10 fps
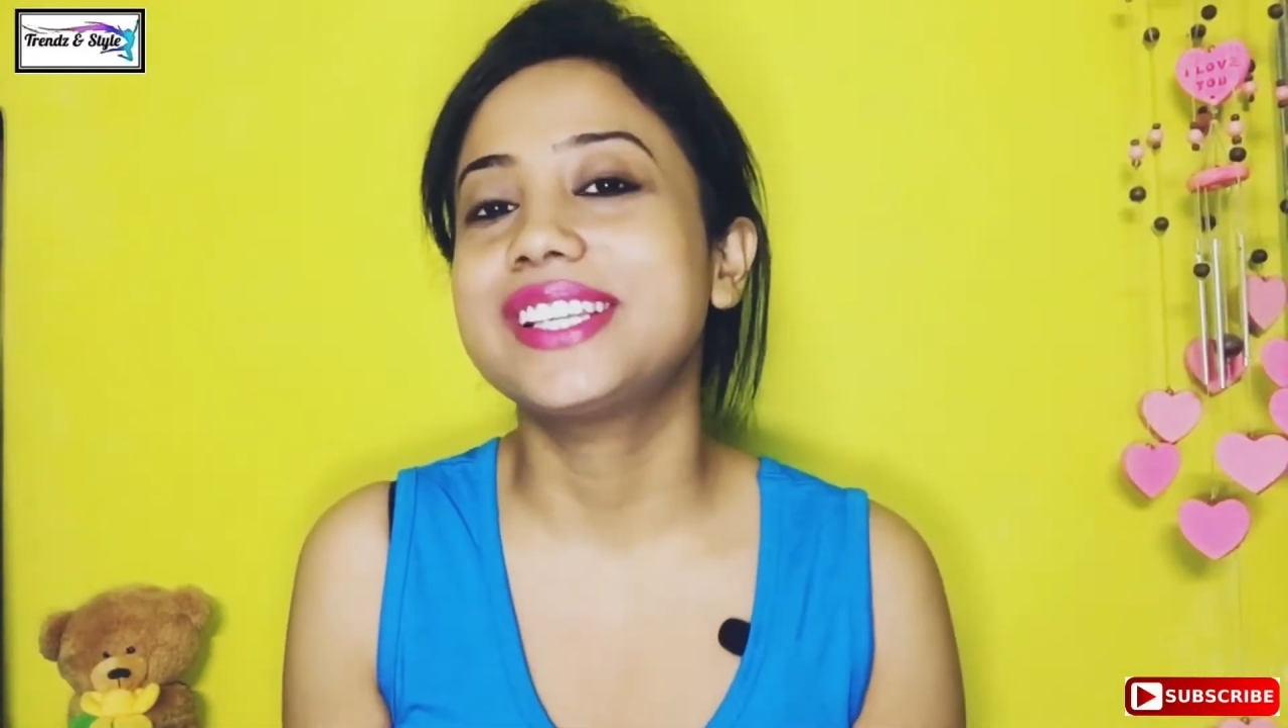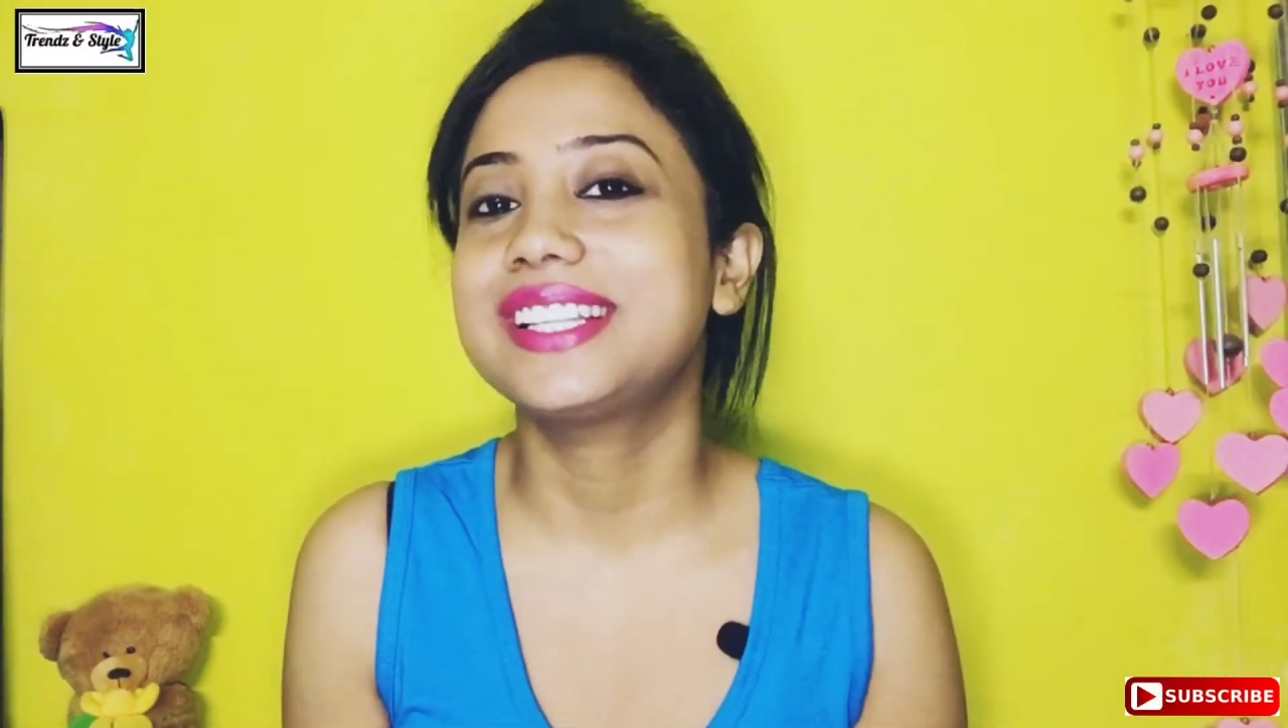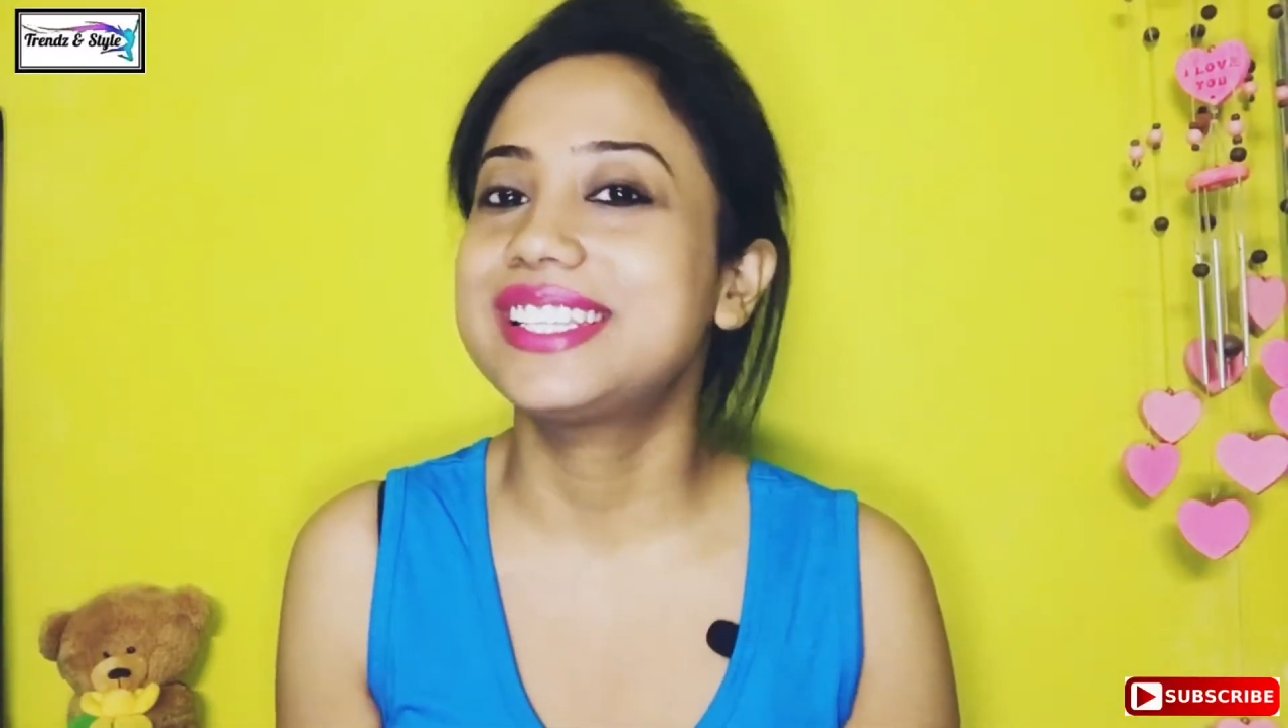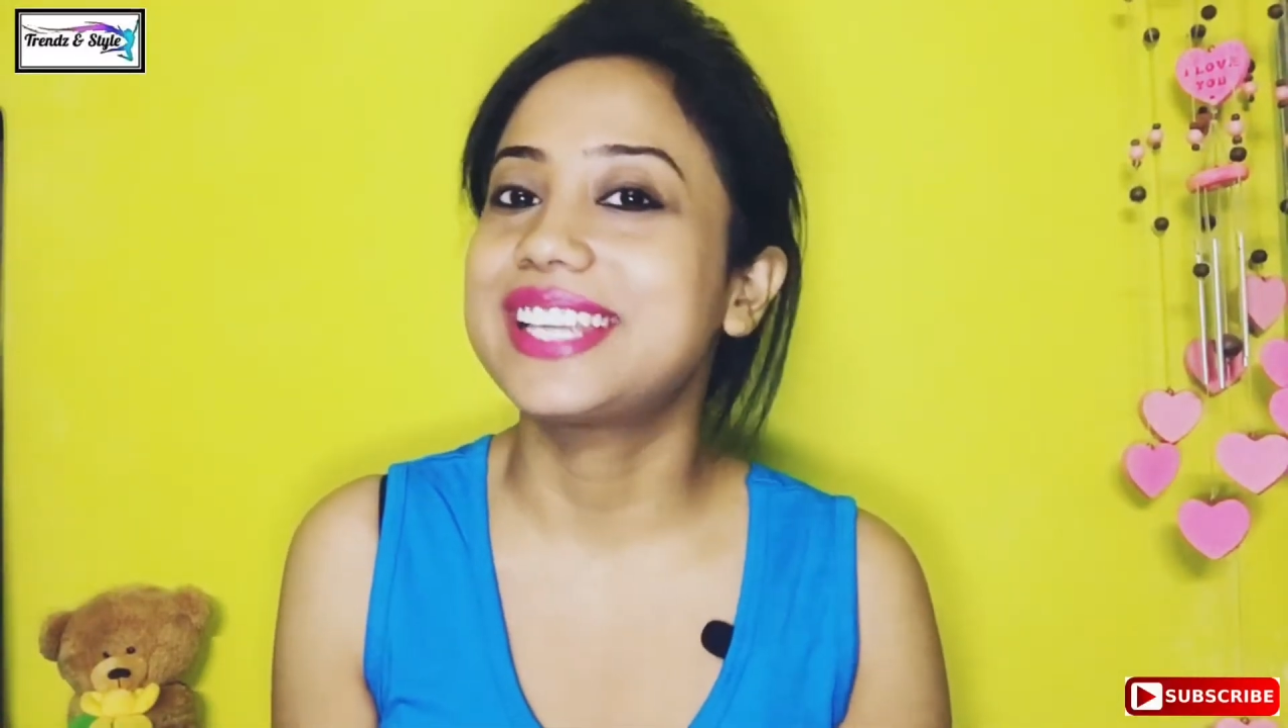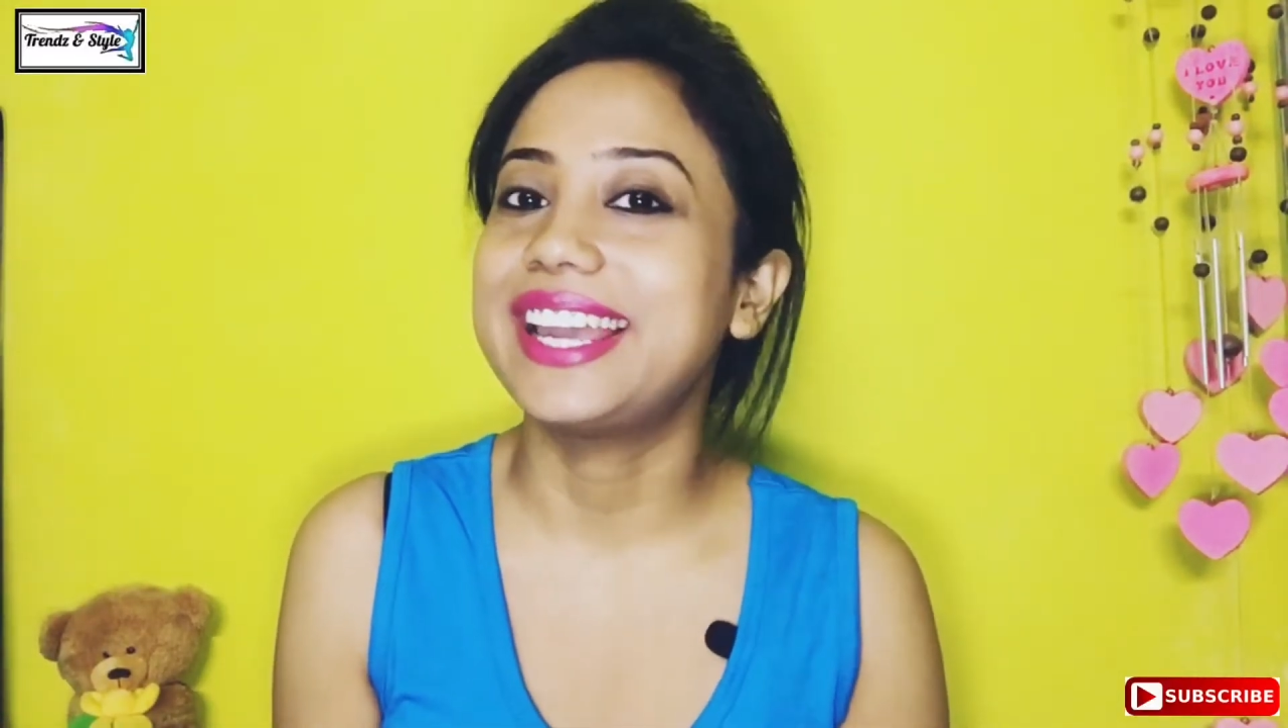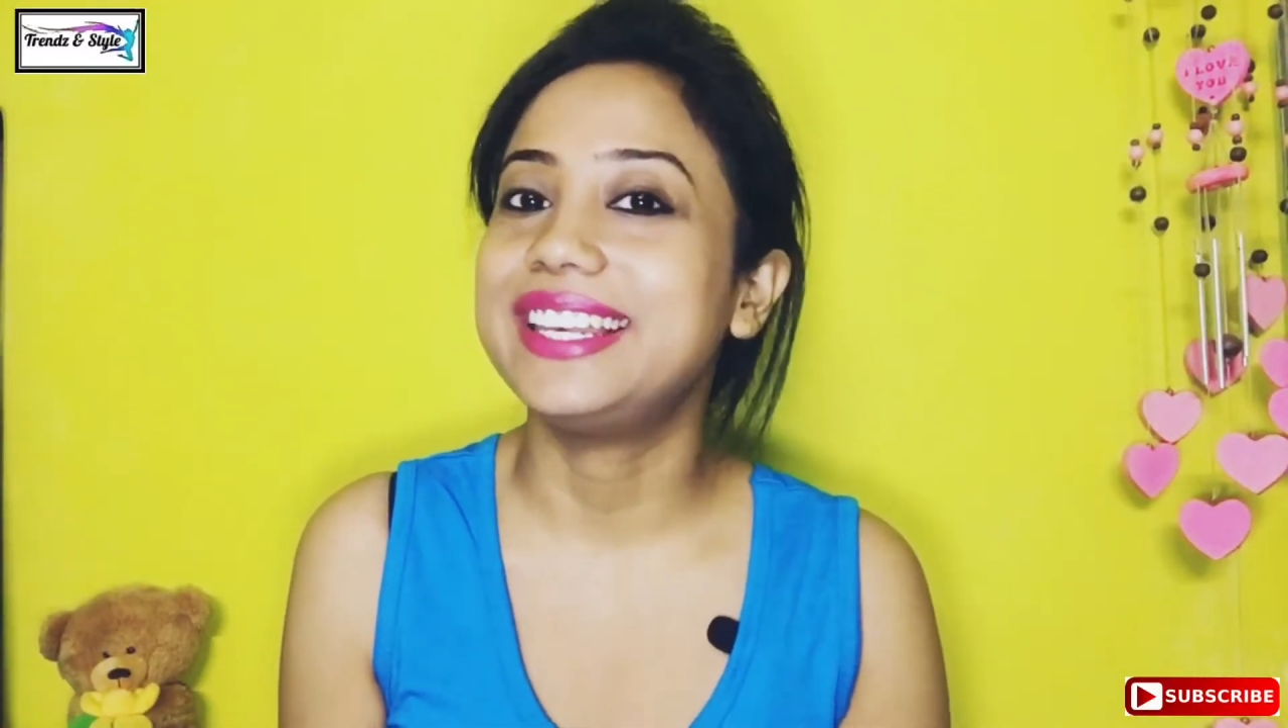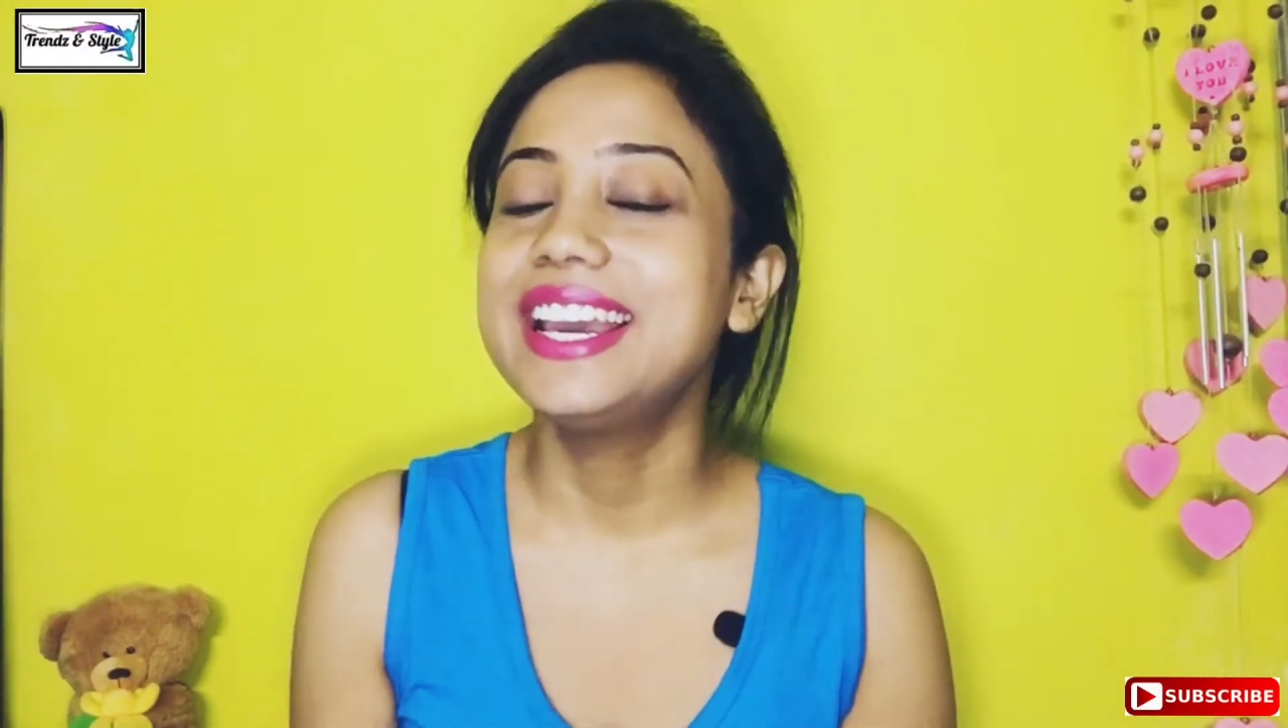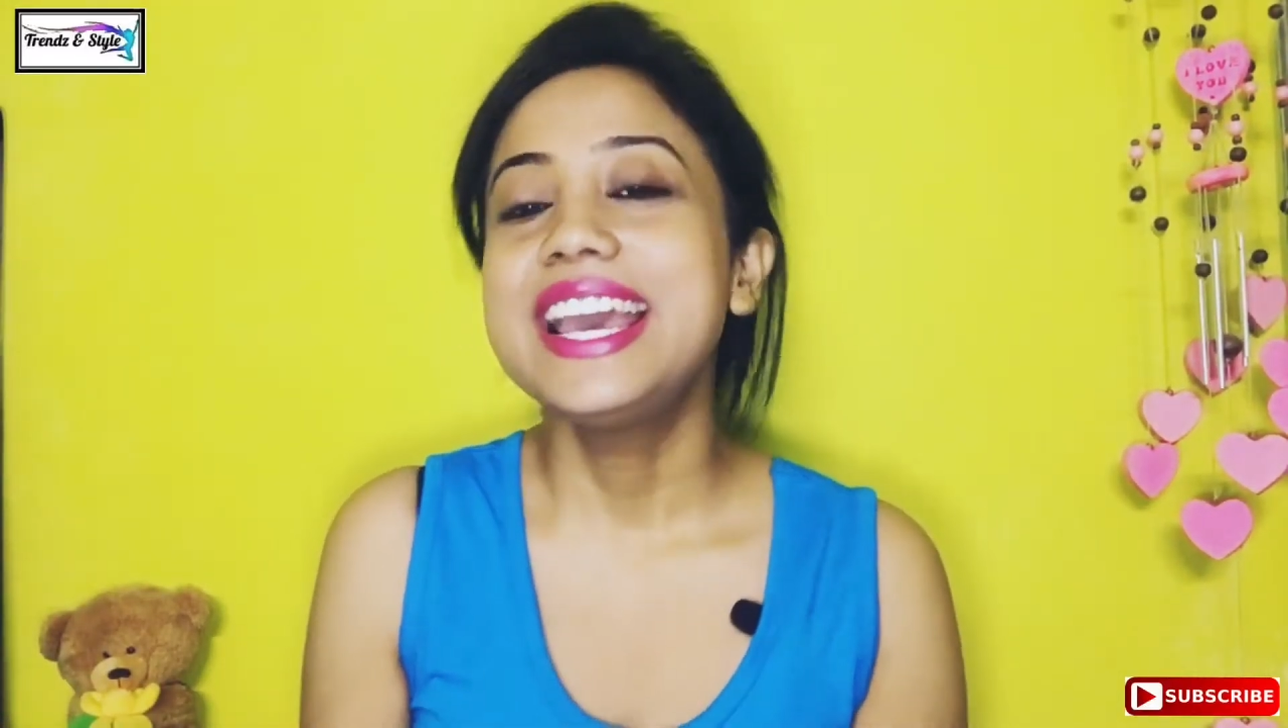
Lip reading: and Style.